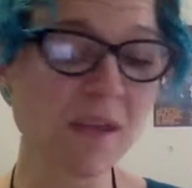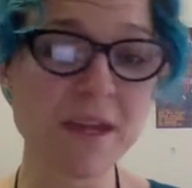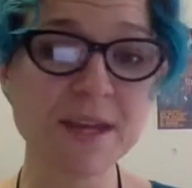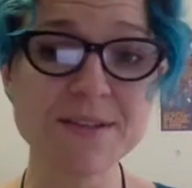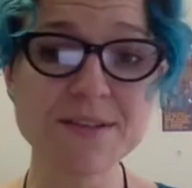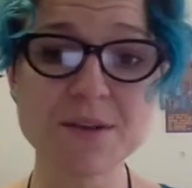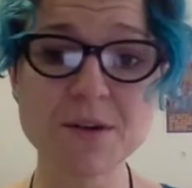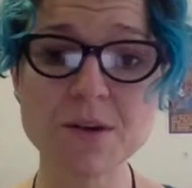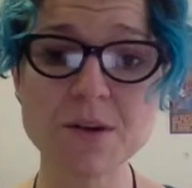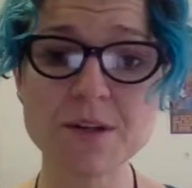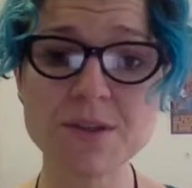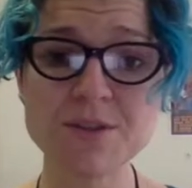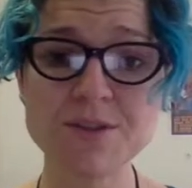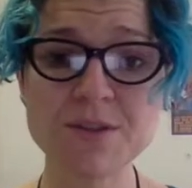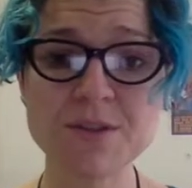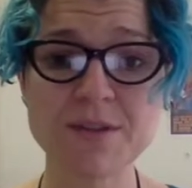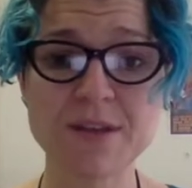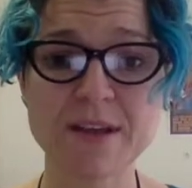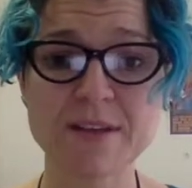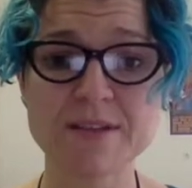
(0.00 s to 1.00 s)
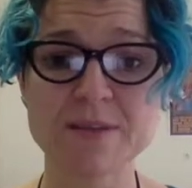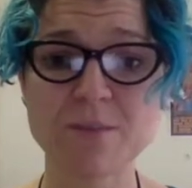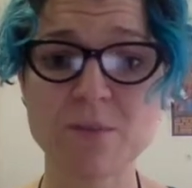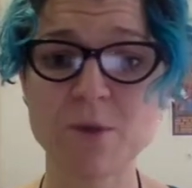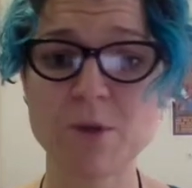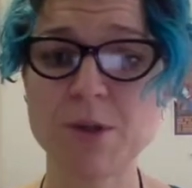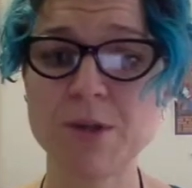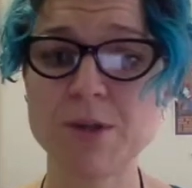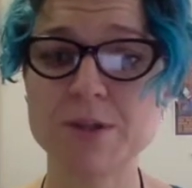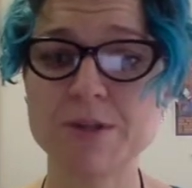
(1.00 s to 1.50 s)
It's got a 2,000
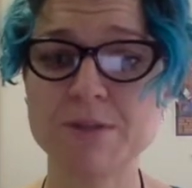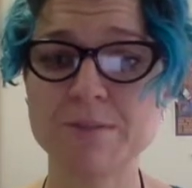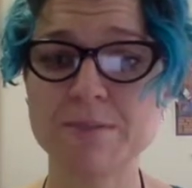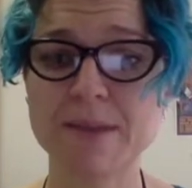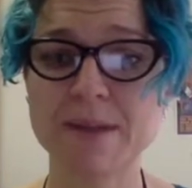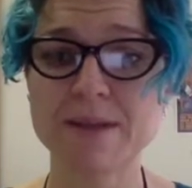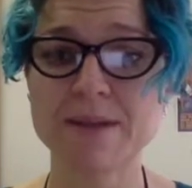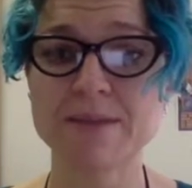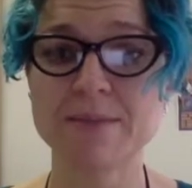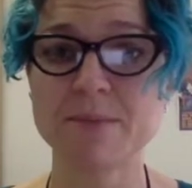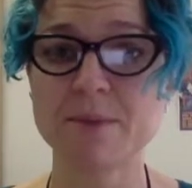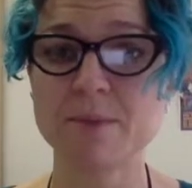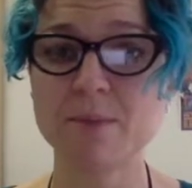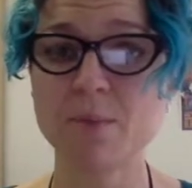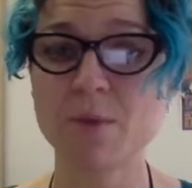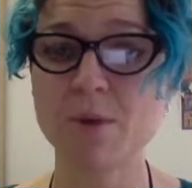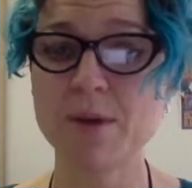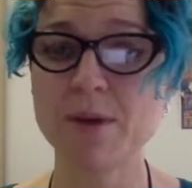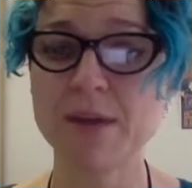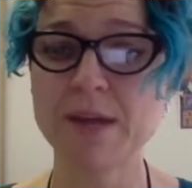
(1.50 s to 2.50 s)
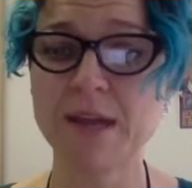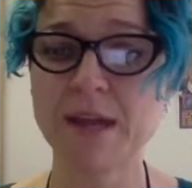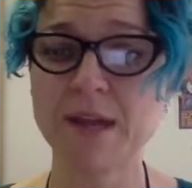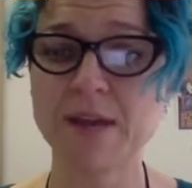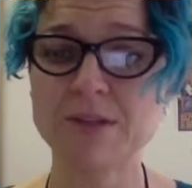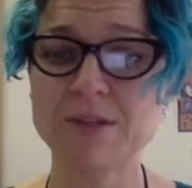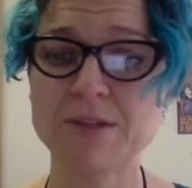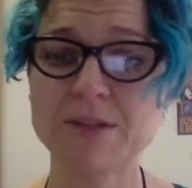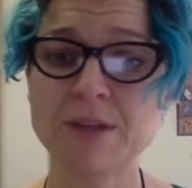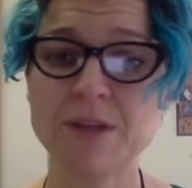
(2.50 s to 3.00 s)
word maximum word
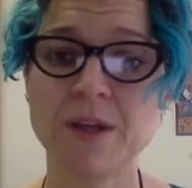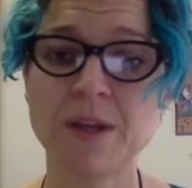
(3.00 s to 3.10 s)
count,